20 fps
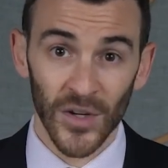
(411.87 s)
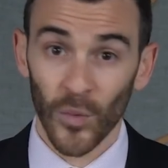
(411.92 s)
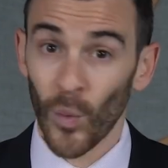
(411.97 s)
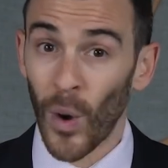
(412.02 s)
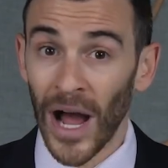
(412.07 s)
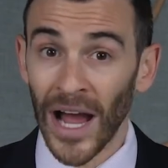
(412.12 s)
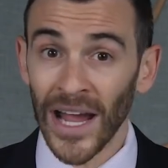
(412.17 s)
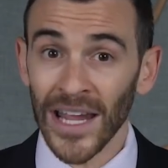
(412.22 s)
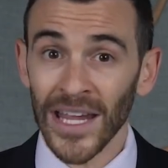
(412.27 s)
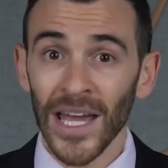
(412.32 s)

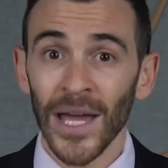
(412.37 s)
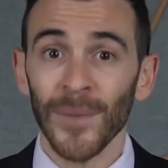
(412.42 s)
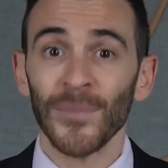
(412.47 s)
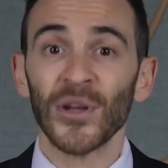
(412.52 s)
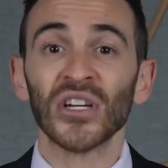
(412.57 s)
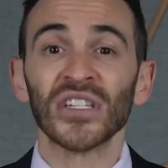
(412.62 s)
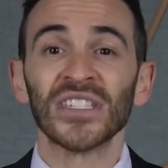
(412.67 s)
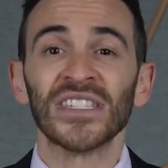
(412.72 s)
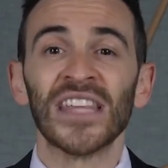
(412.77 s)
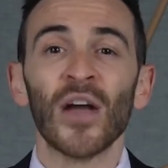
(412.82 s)
Why?
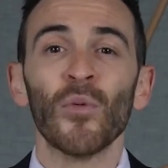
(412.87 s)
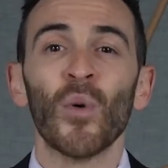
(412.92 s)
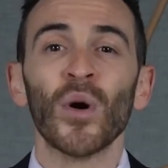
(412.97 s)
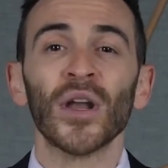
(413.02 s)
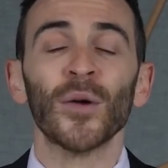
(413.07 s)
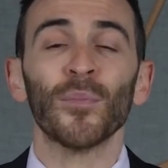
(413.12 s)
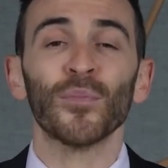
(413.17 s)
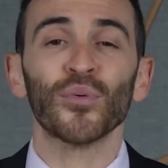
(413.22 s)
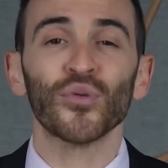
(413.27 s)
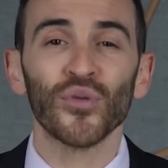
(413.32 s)
Because they
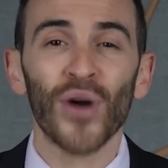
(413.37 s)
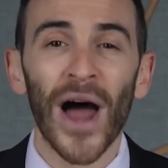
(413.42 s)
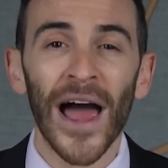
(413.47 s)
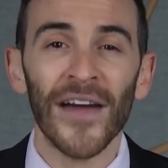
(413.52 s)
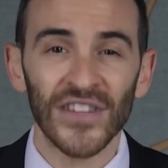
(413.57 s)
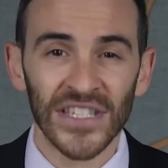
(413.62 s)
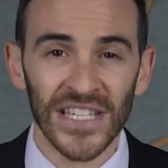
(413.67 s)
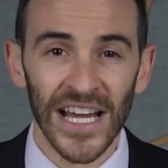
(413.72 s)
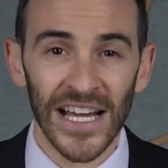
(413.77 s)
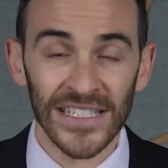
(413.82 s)
want to
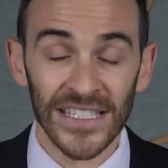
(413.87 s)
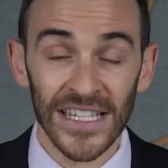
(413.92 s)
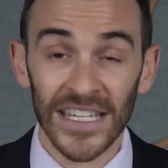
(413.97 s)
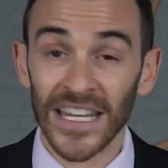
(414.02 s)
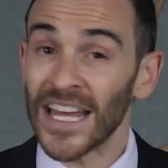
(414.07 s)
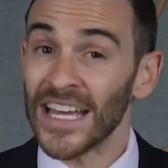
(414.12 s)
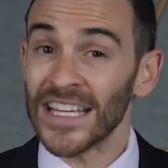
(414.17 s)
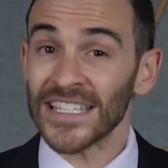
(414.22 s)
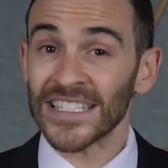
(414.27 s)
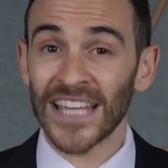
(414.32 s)
privatize
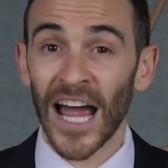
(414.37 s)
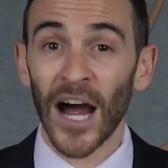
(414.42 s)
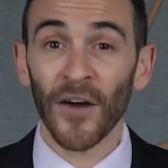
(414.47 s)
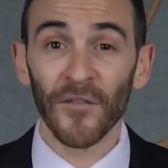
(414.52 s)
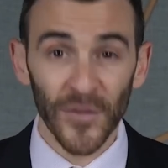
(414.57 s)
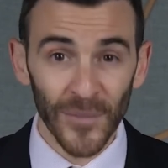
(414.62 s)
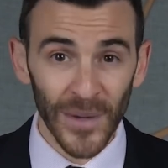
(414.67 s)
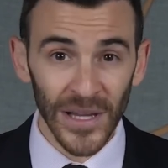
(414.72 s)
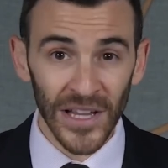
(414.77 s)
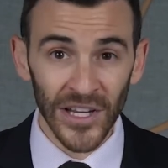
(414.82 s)
it.
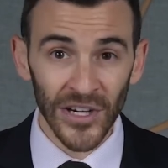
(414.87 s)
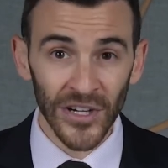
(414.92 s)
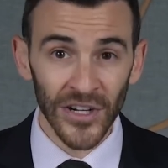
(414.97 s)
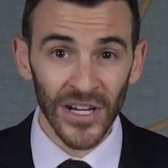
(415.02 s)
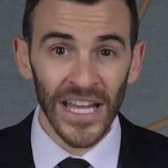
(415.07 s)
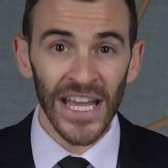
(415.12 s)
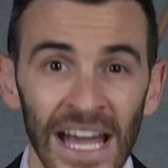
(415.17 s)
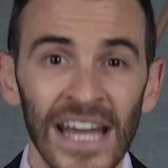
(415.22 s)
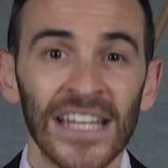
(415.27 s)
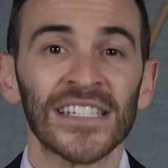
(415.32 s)
Sound familiar?
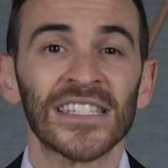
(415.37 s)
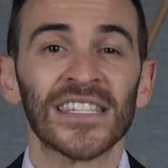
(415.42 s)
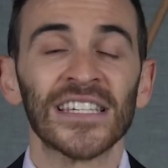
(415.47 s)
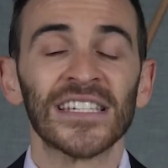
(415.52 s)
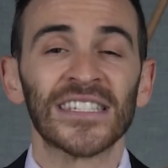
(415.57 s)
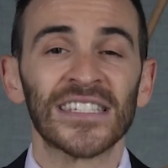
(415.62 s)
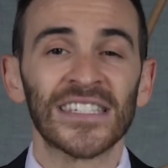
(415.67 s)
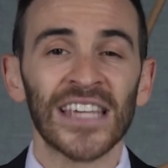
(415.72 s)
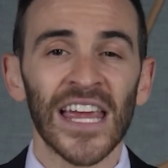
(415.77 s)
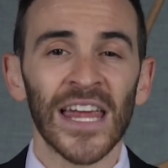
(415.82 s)
It is the
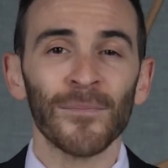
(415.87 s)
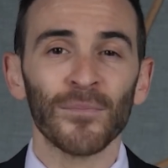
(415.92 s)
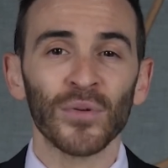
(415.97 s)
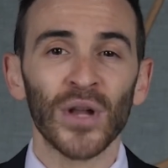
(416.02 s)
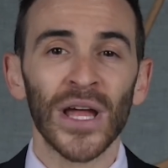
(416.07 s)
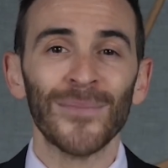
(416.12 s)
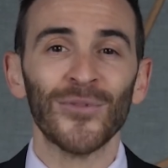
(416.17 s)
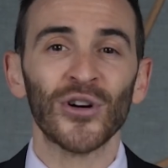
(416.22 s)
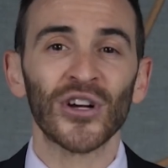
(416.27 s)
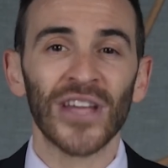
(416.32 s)
same
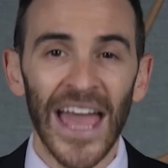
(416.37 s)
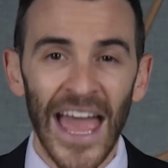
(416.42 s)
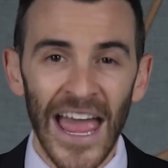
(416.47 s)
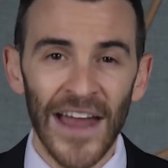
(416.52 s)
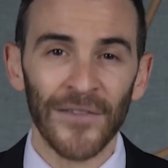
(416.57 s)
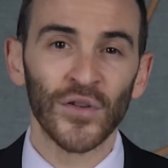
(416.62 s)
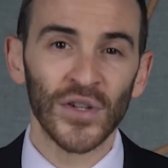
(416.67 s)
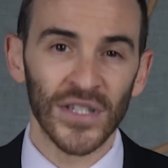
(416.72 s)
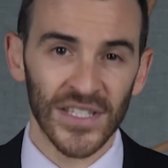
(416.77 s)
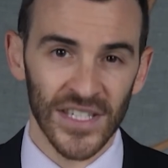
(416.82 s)
playbook
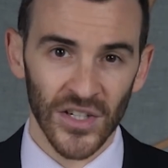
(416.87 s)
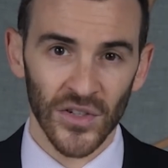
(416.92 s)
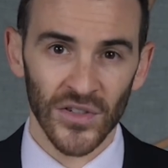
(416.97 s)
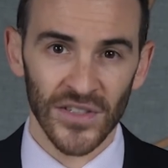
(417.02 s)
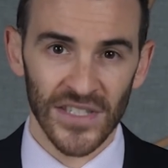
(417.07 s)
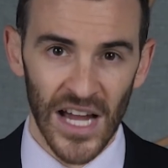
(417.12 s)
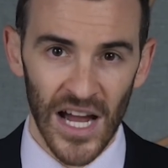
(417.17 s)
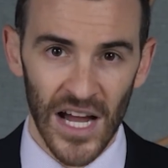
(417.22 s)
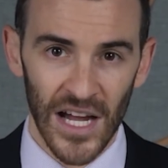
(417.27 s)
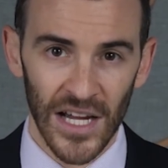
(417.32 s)
every single
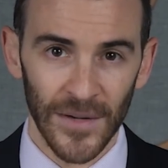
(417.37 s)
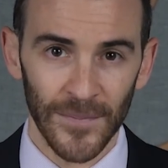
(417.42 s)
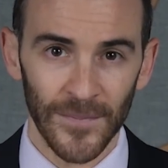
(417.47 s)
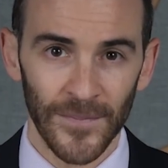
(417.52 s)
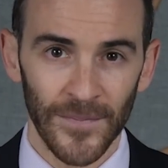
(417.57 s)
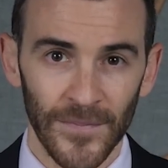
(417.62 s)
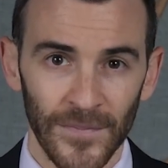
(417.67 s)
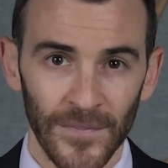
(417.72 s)
time.